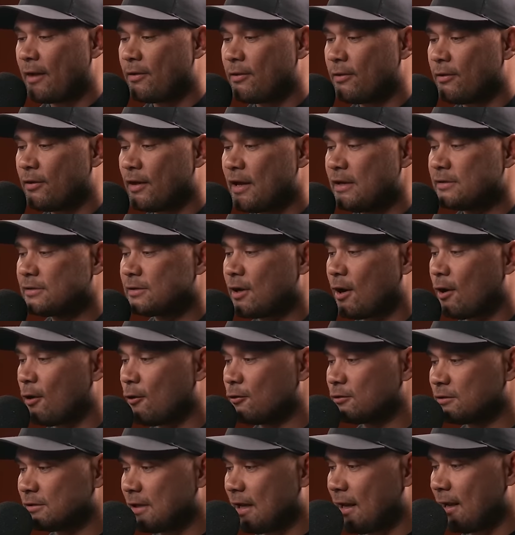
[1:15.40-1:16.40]
and these
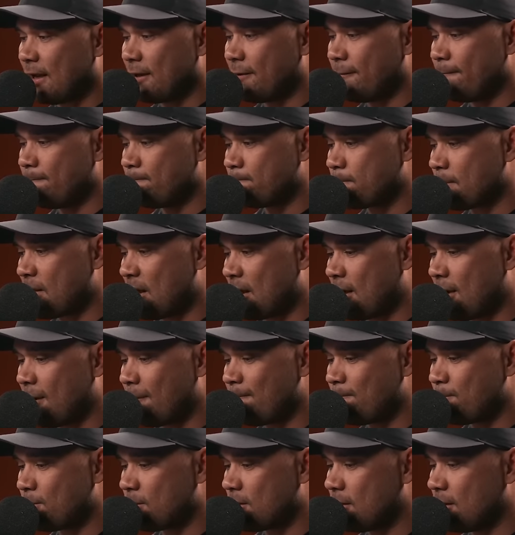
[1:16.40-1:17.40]
holes had.
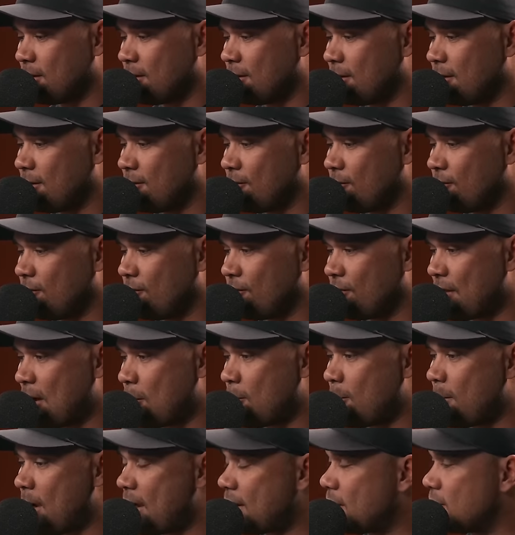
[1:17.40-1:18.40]
Um, they
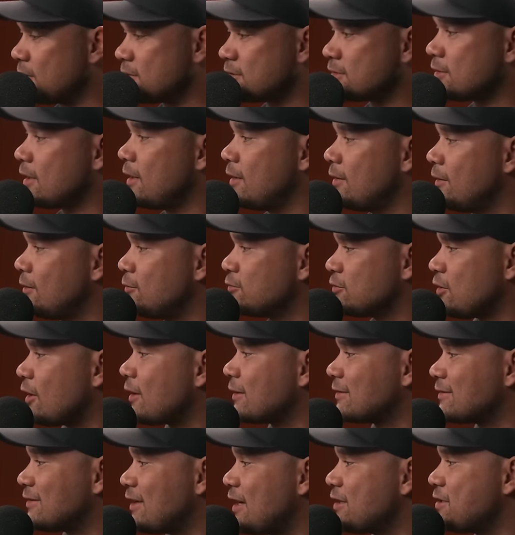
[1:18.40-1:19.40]
were making it was
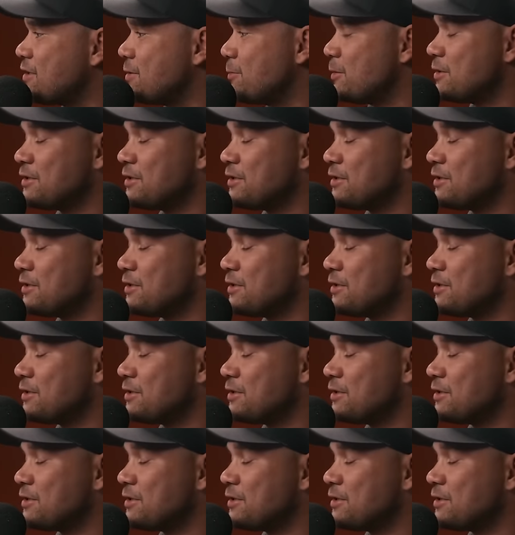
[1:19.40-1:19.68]
like a slushy